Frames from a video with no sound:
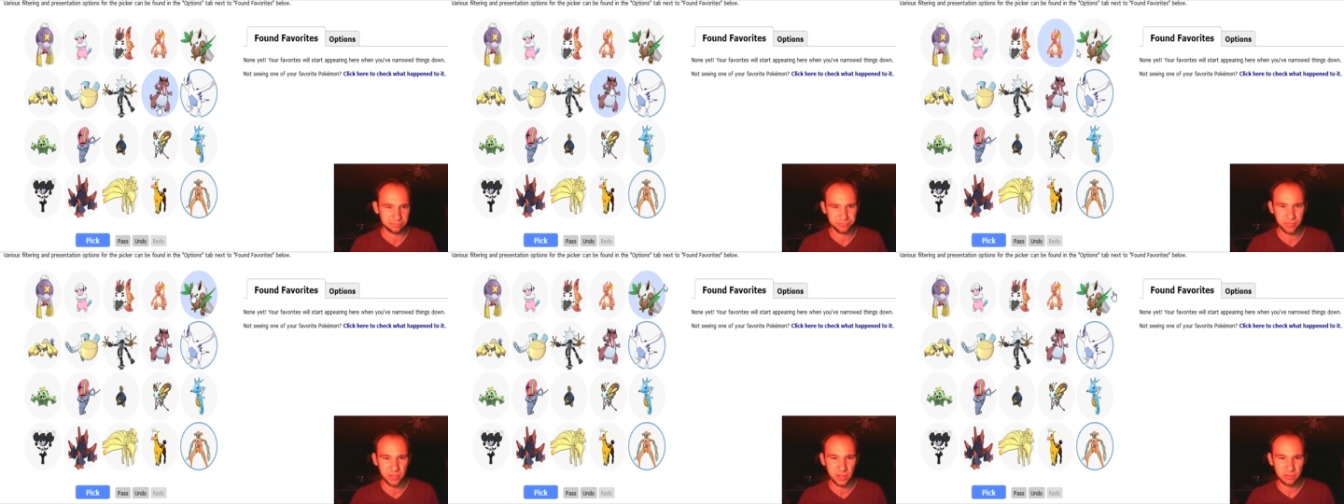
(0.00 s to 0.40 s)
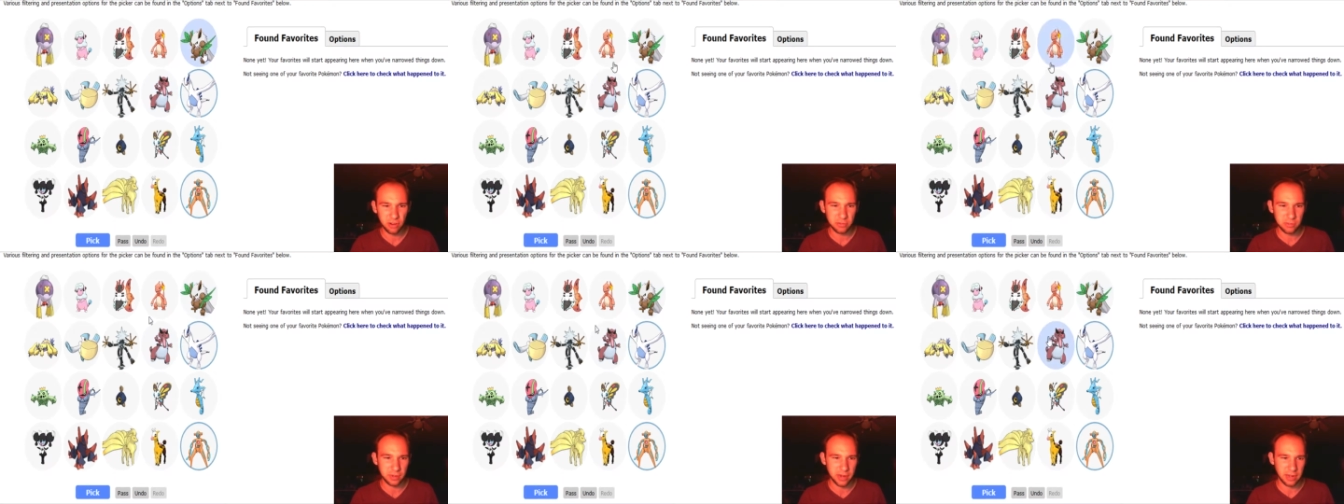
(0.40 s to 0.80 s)

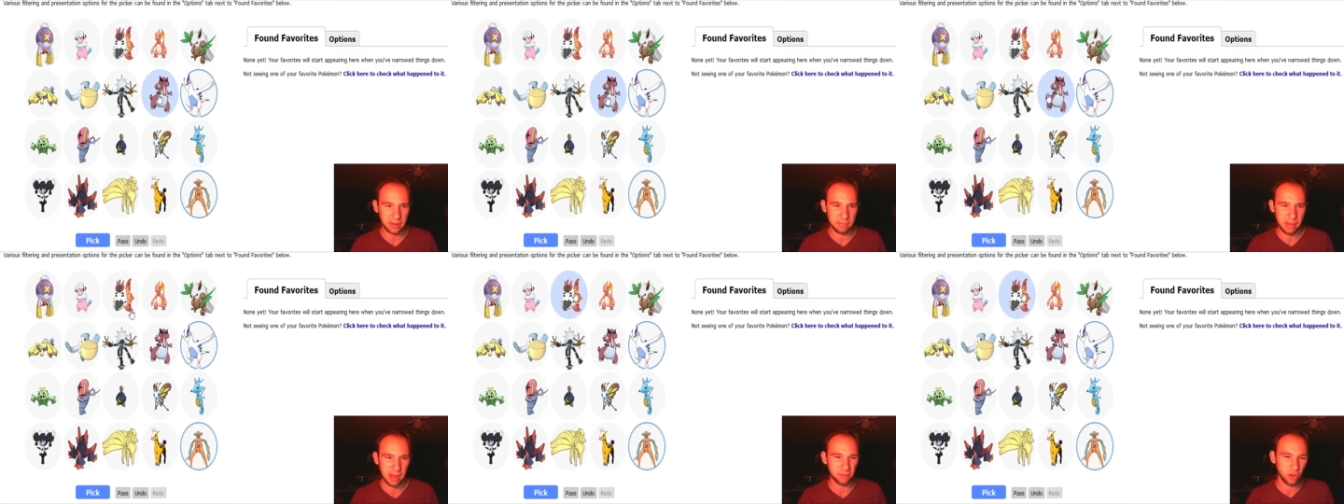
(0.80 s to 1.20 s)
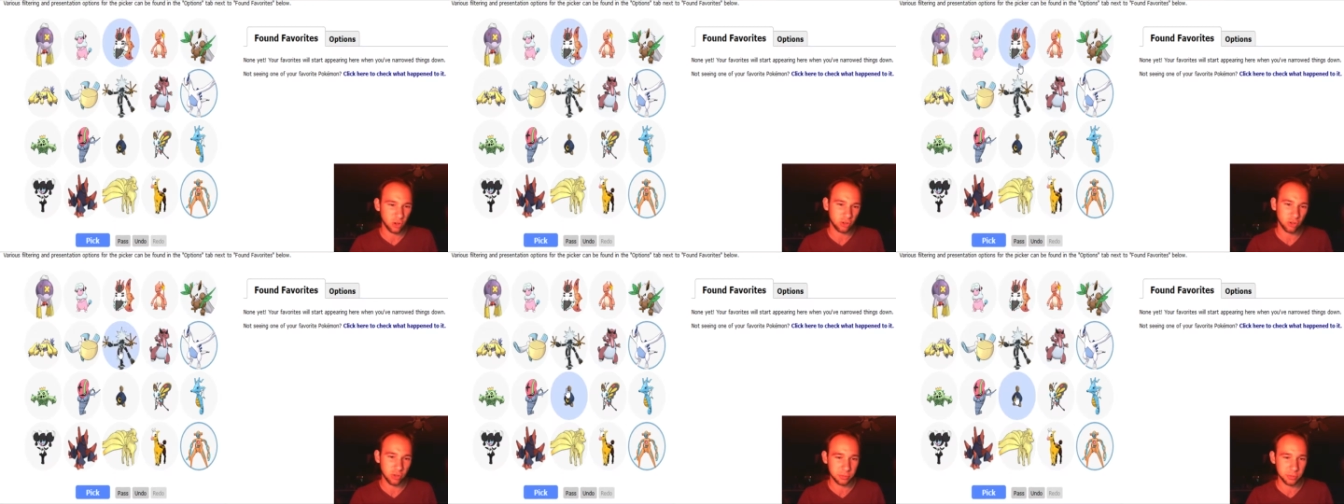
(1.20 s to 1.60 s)
Especially when we're kind of mad.
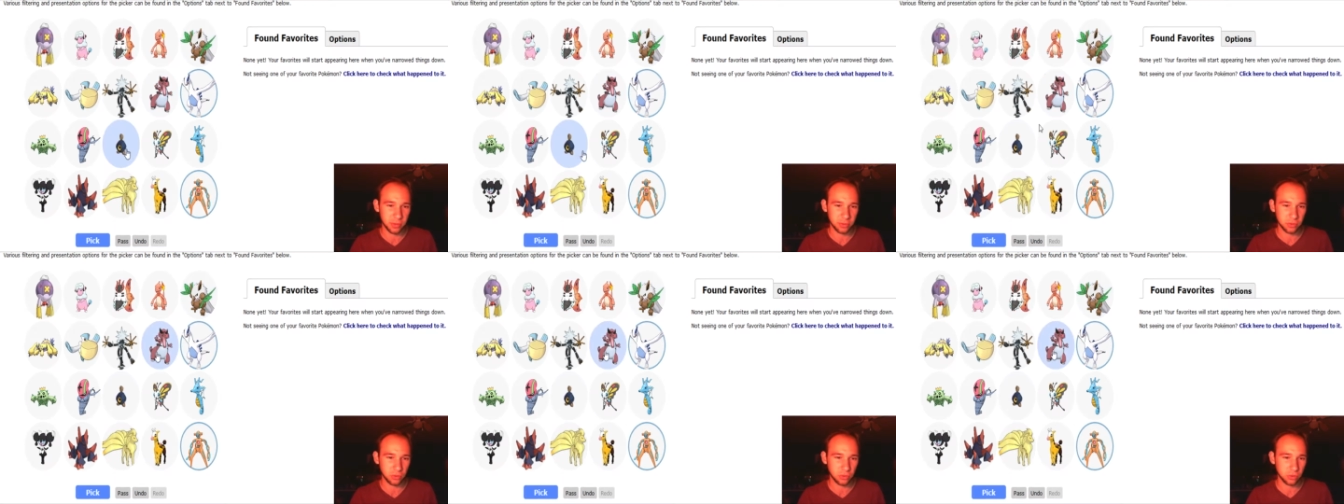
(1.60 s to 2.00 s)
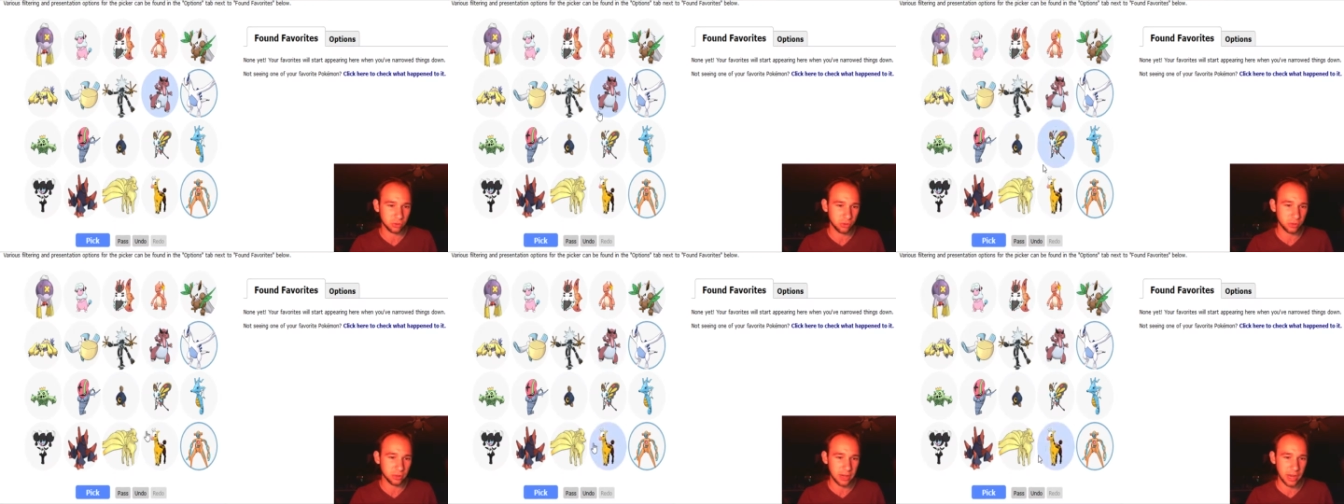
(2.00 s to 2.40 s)
Volcarone's pretty cool.
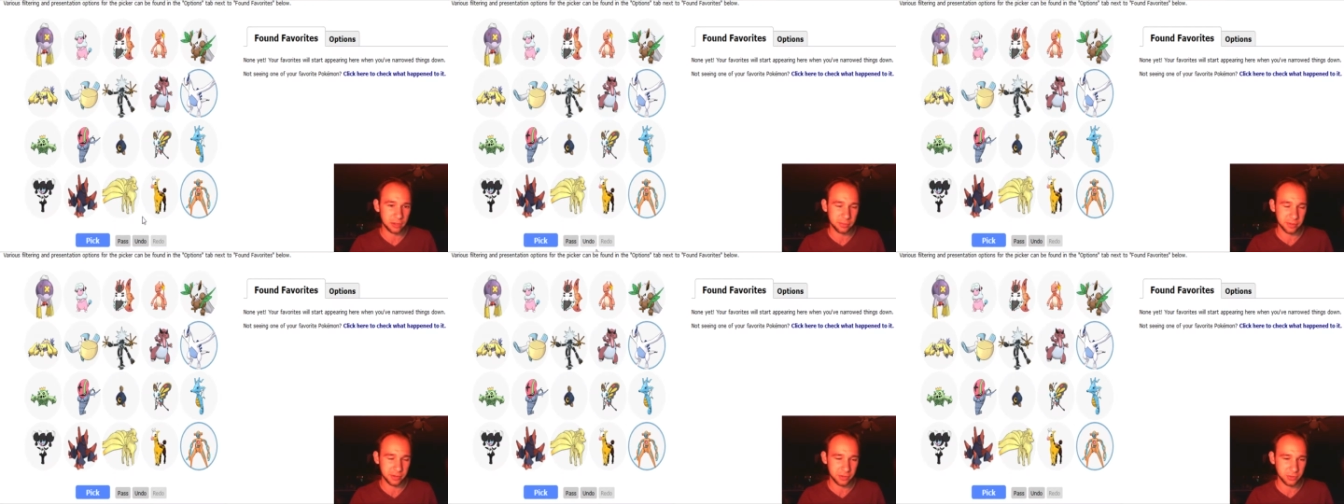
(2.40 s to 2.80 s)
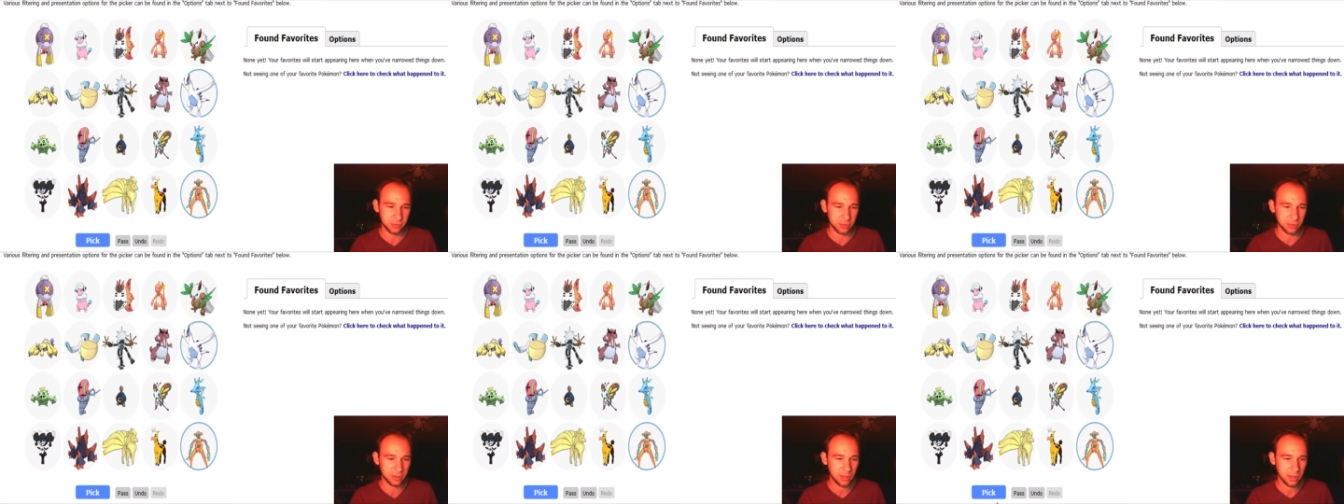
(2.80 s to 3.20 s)
Crocodile's pretty
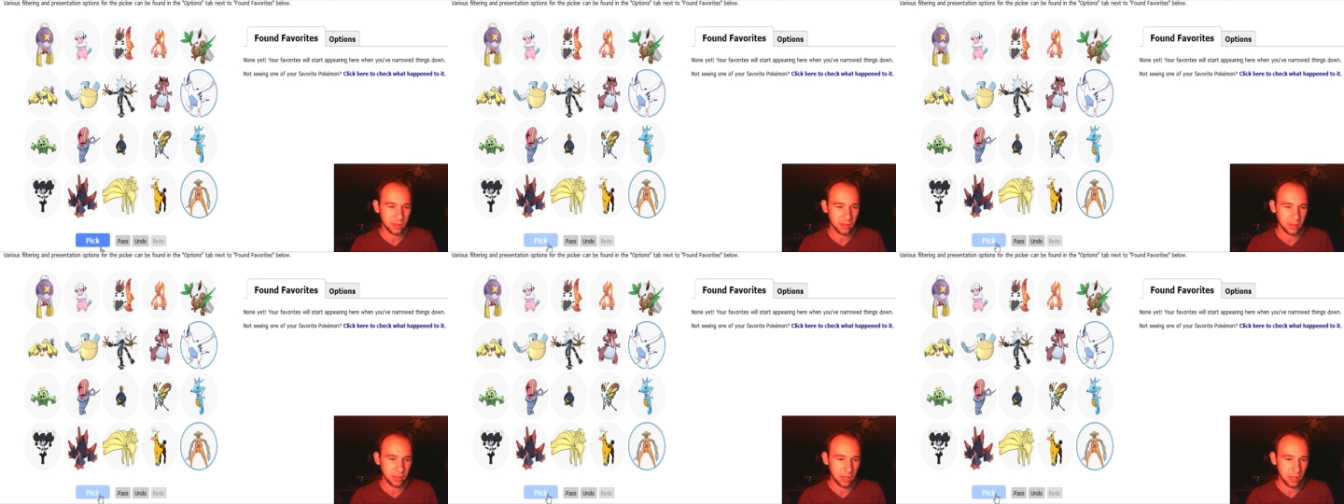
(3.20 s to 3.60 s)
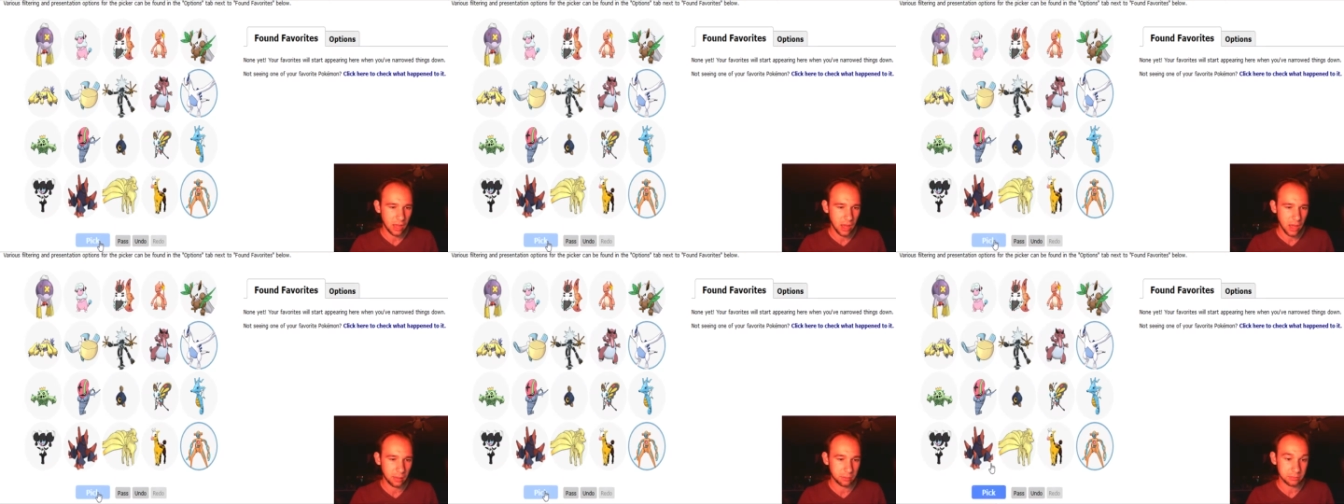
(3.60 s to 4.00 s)
cool.
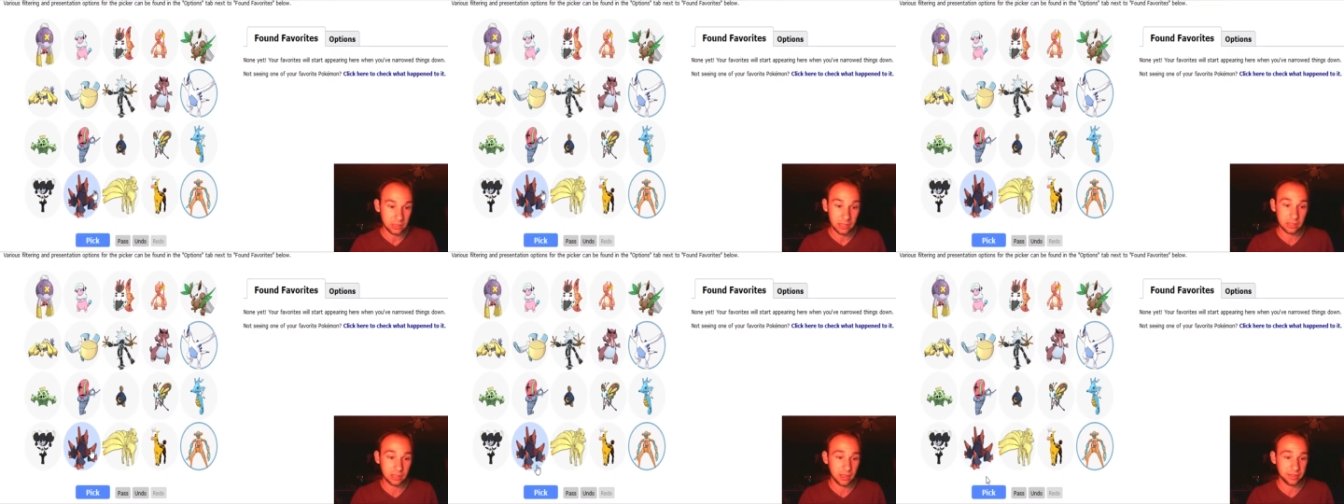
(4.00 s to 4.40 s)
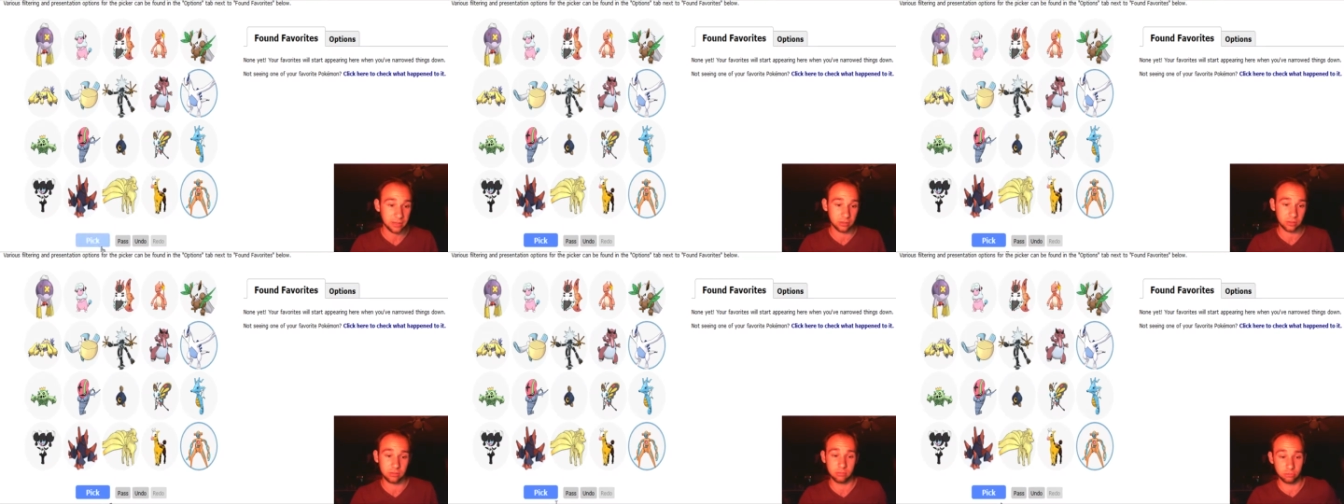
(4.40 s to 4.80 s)
Um, Gigalith
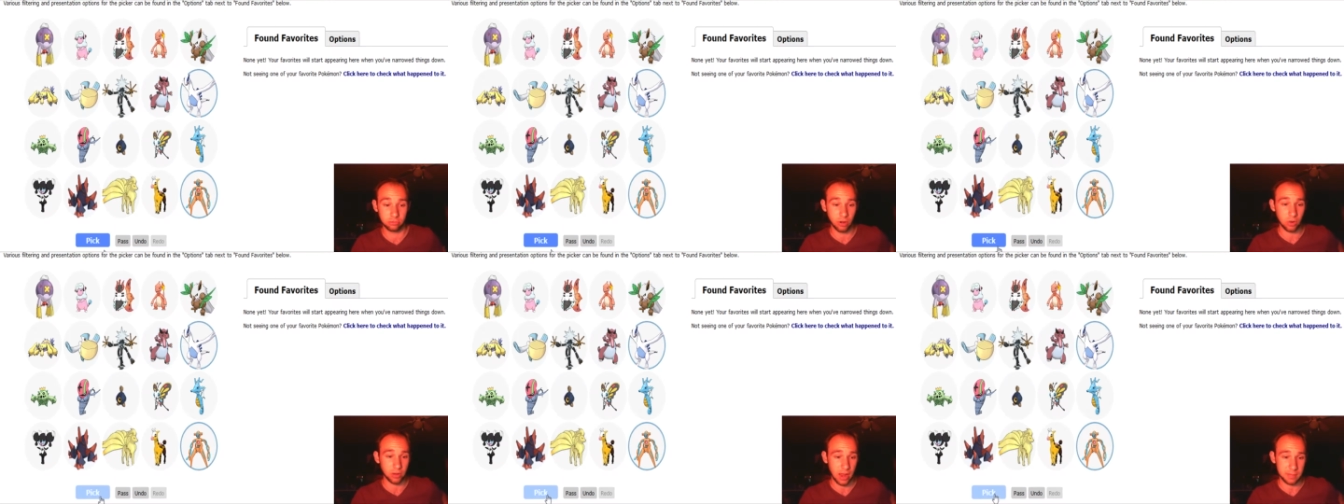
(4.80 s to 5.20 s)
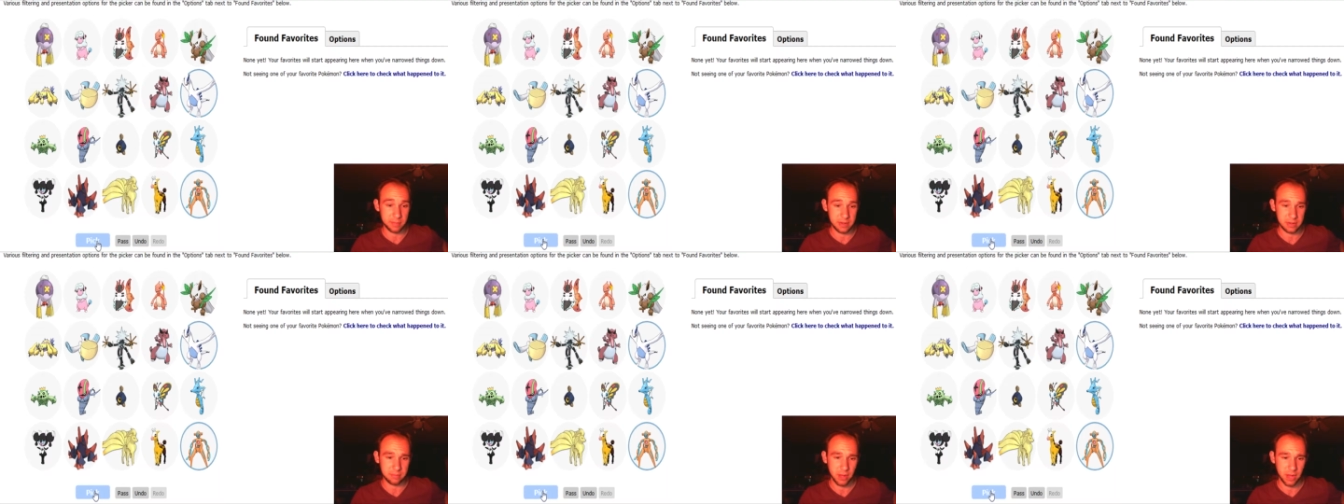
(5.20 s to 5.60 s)
has grown on
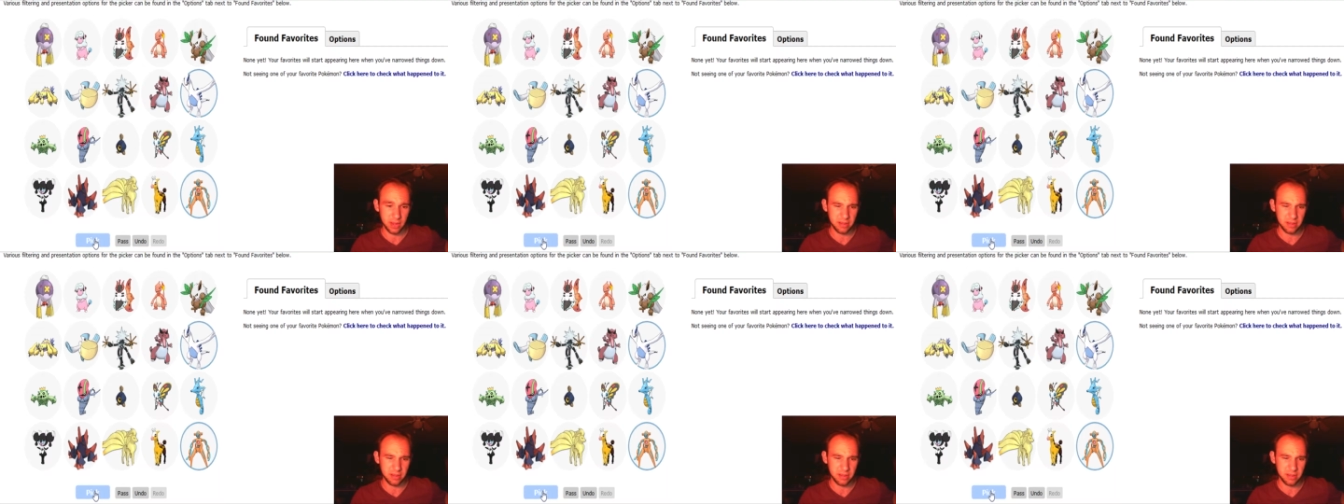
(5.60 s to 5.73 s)
me, but